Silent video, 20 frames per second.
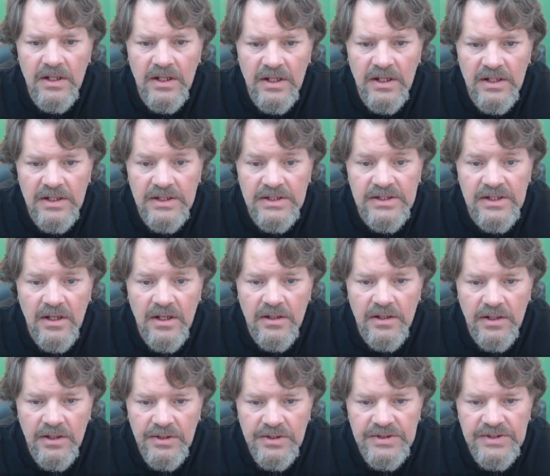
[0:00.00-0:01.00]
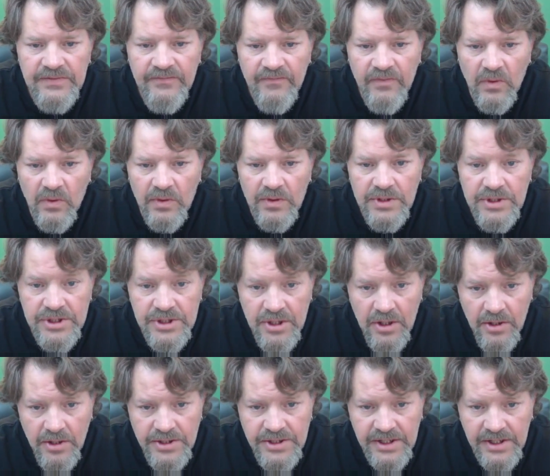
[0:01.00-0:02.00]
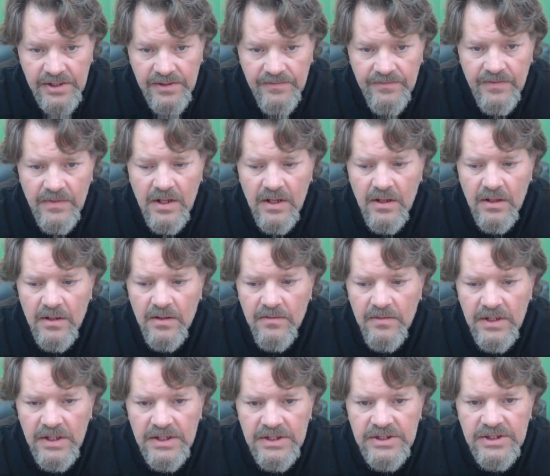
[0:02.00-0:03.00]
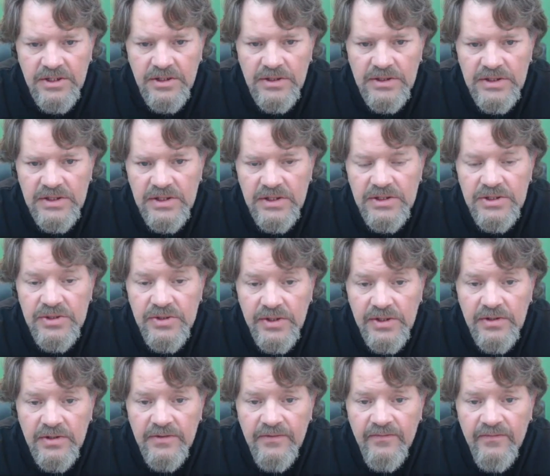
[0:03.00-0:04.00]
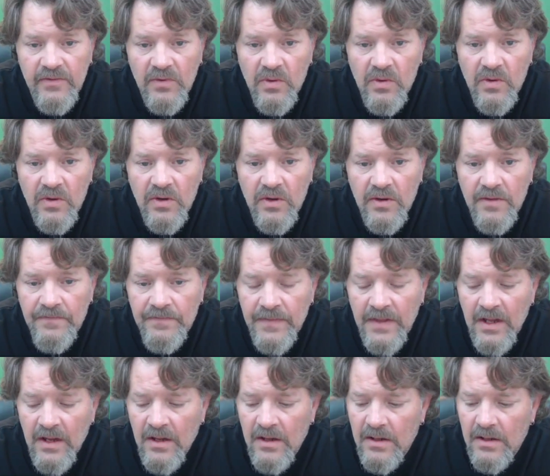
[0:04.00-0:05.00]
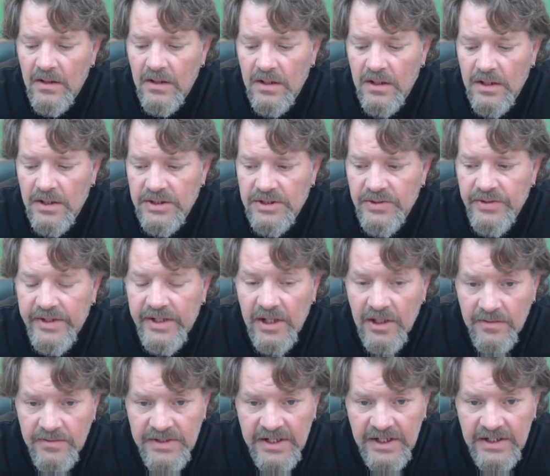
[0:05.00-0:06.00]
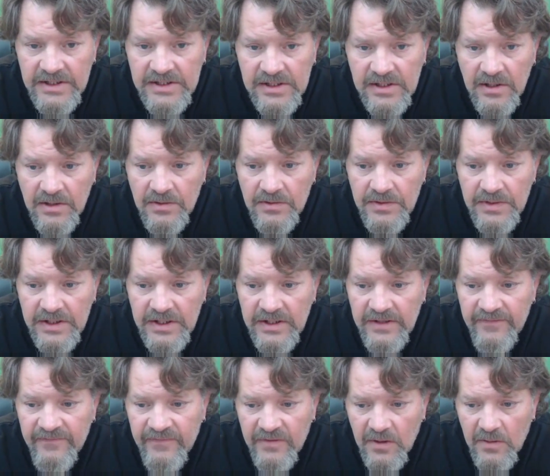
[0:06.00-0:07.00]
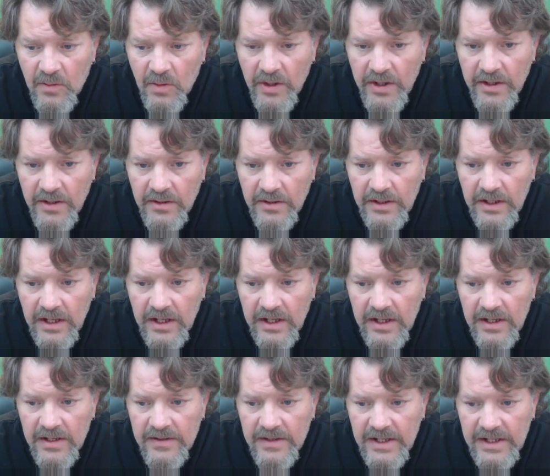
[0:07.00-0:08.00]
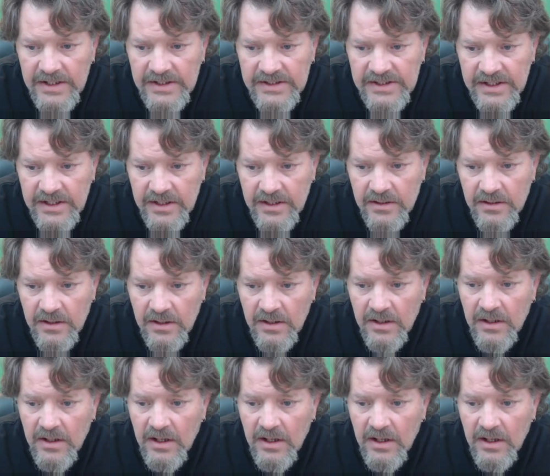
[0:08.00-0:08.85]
It is not used for charging. It is used strictly for doing updates on the firmware, and that is it.